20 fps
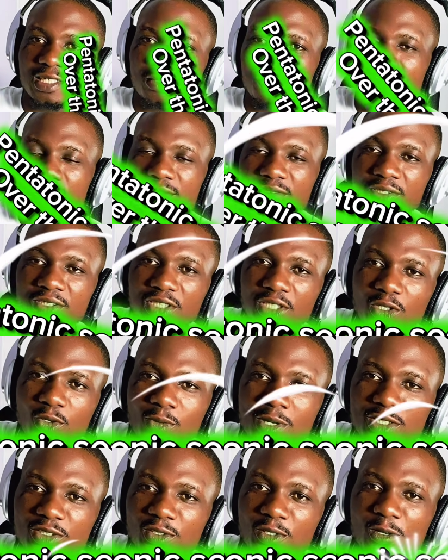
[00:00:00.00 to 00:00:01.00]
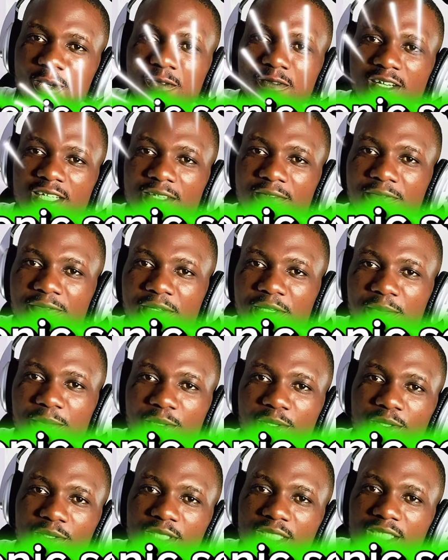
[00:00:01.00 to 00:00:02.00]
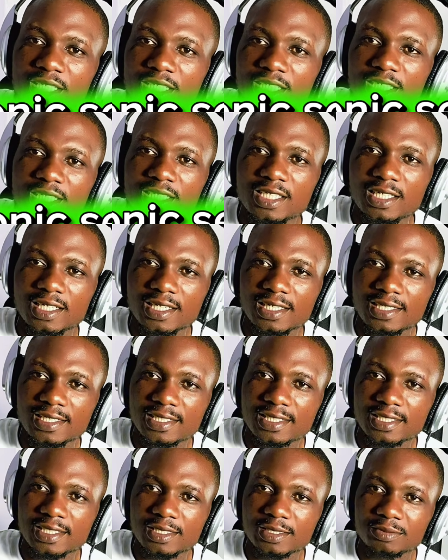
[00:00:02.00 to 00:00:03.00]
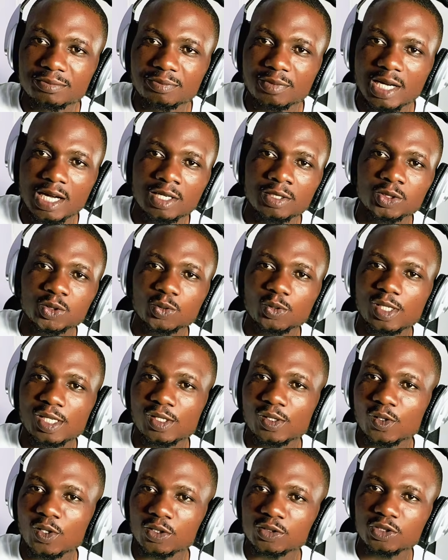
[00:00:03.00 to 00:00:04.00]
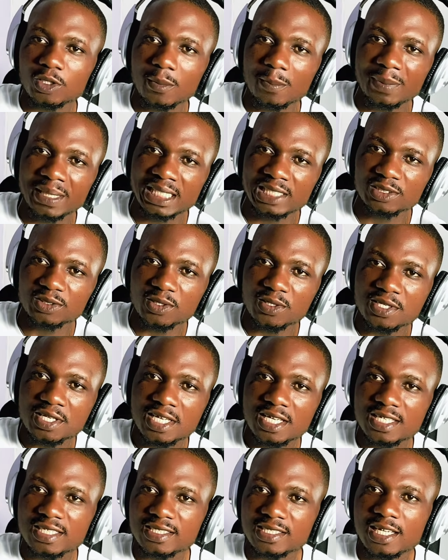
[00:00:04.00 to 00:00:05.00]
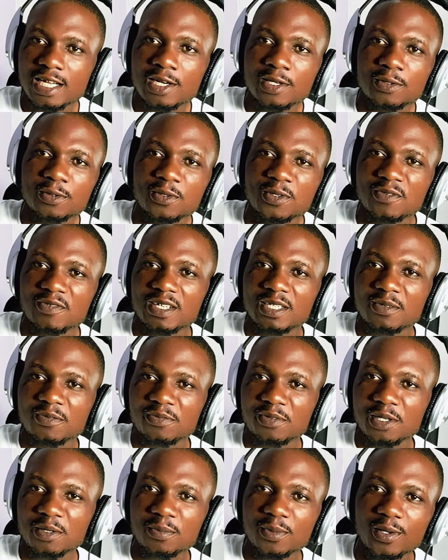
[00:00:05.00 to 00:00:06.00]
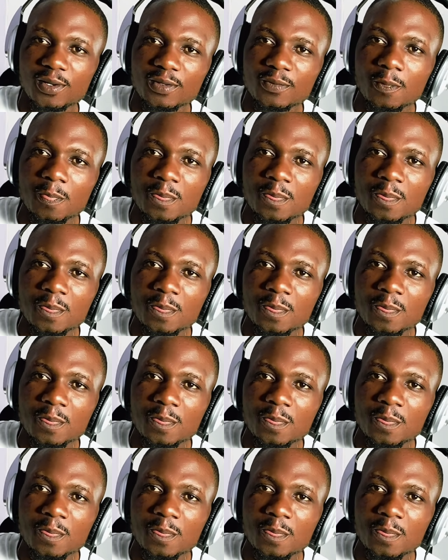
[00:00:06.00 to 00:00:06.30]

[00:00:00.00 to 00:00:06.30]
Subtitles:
sequence over the fretboard, how to unlock some pentatonic scale over the fretboard